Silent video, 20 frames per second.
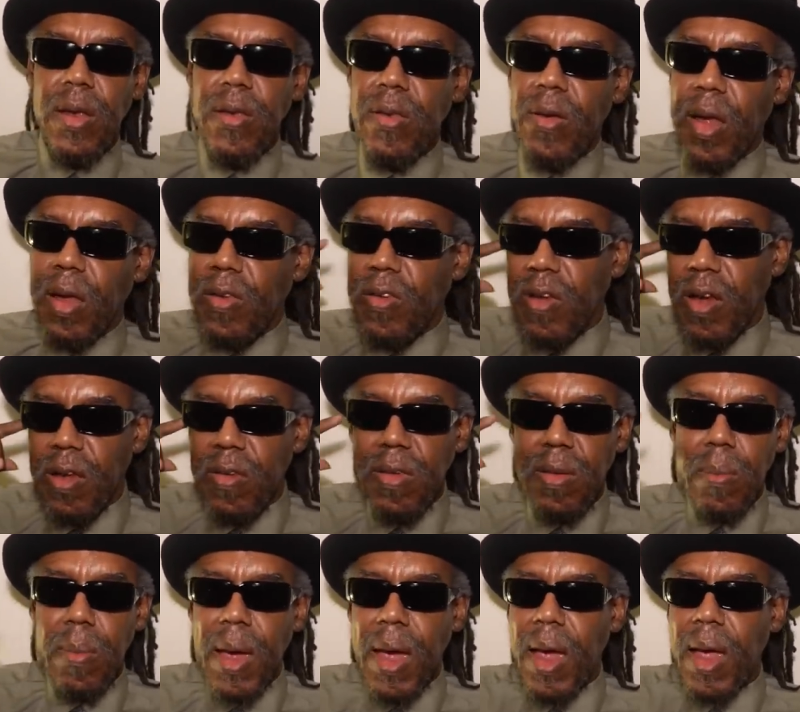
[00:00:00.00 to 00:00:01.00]
until I change
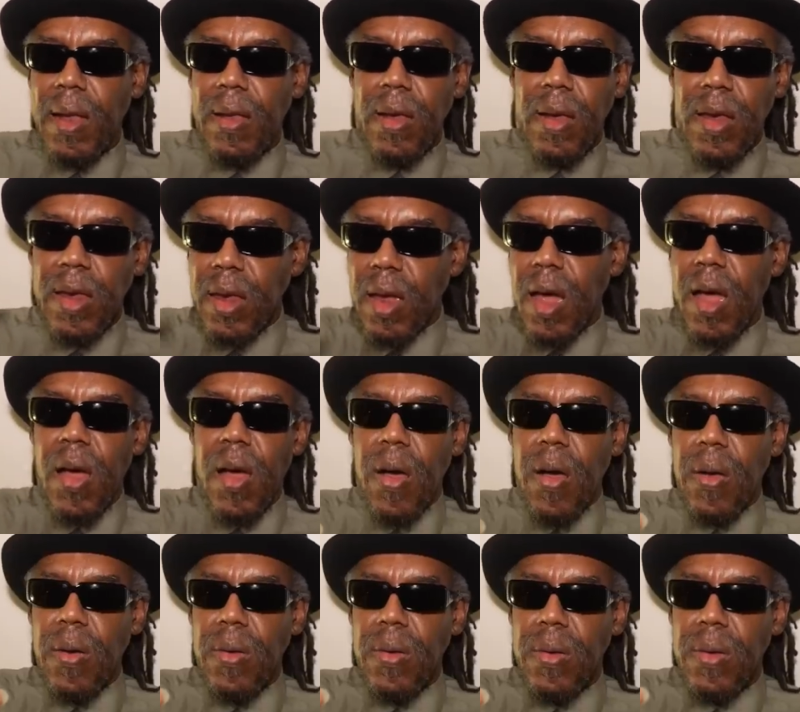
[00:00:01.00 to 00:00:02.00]
the mind of
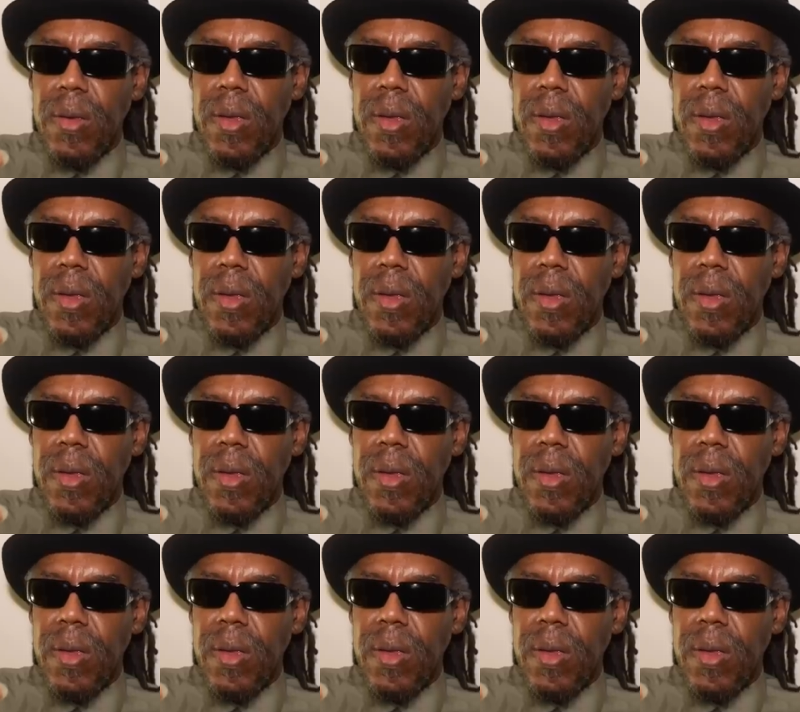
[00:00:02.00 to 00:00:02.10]
y'all